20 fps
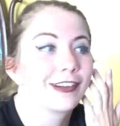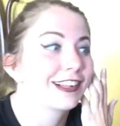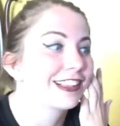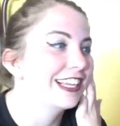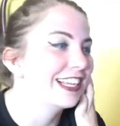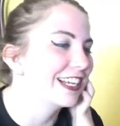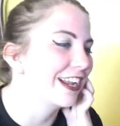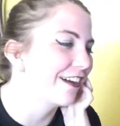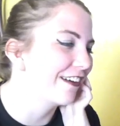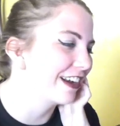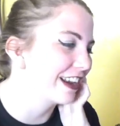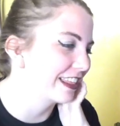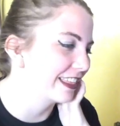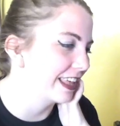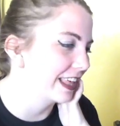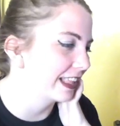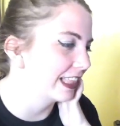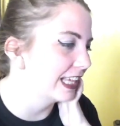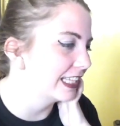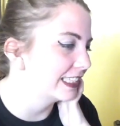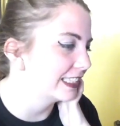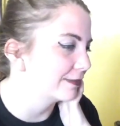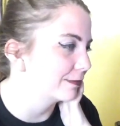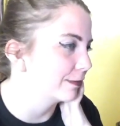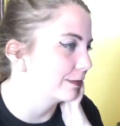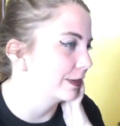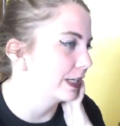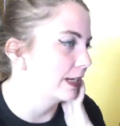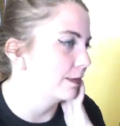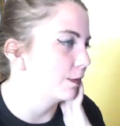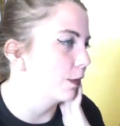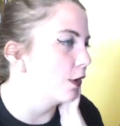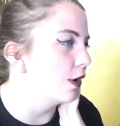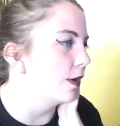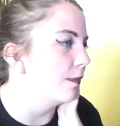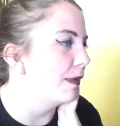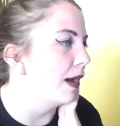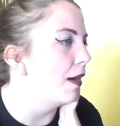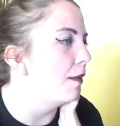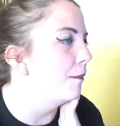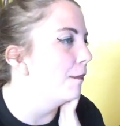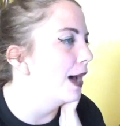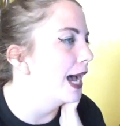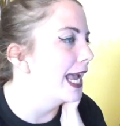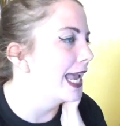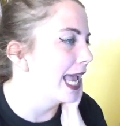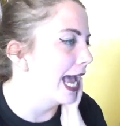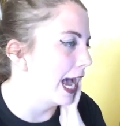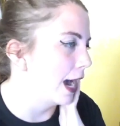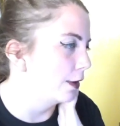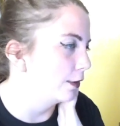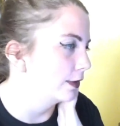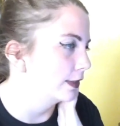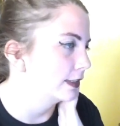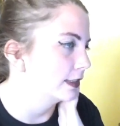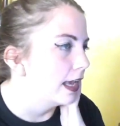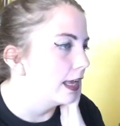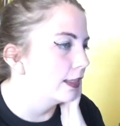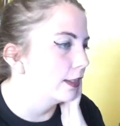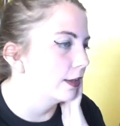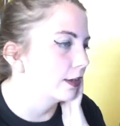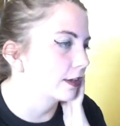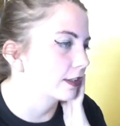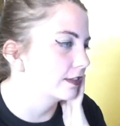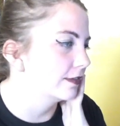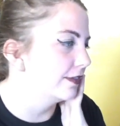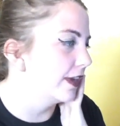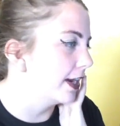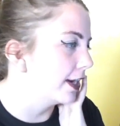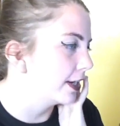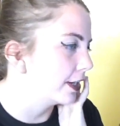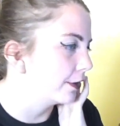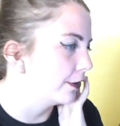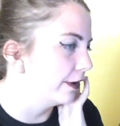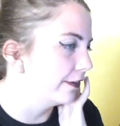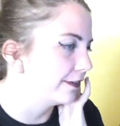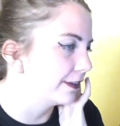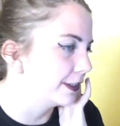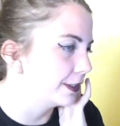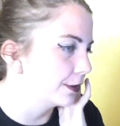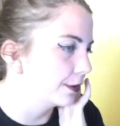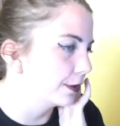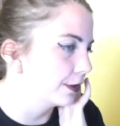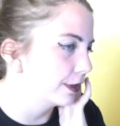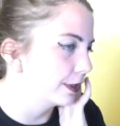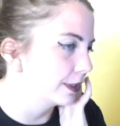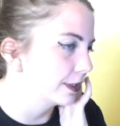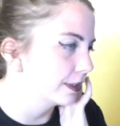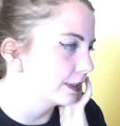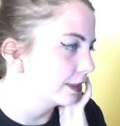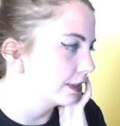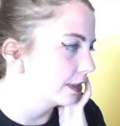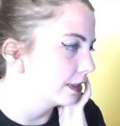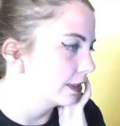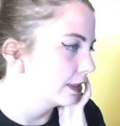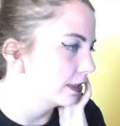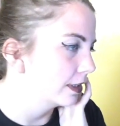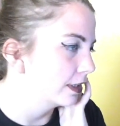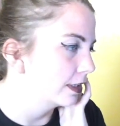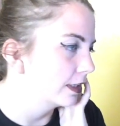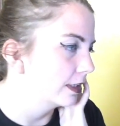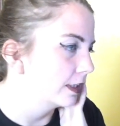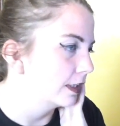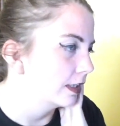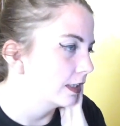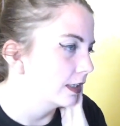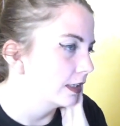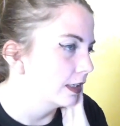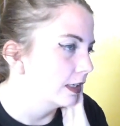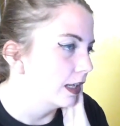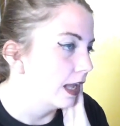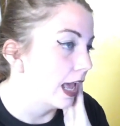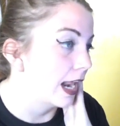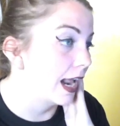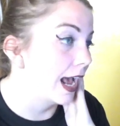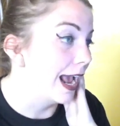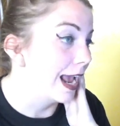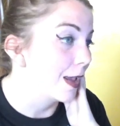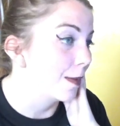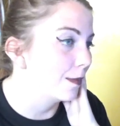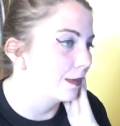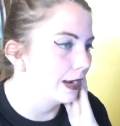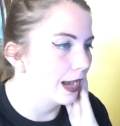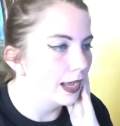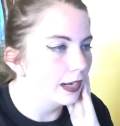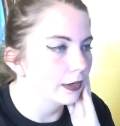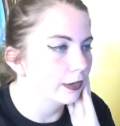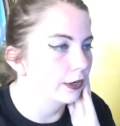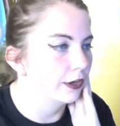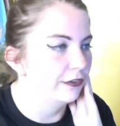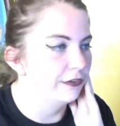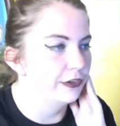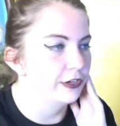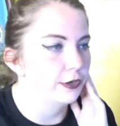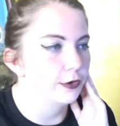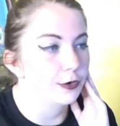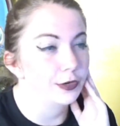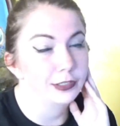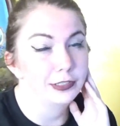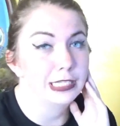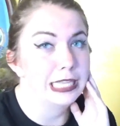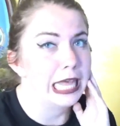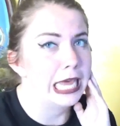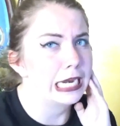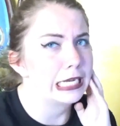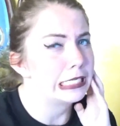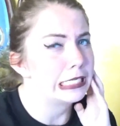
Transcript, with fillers: really know anything. Let's read more about my house. It looks very Gryffindor. And I am not a Gryffindor, so that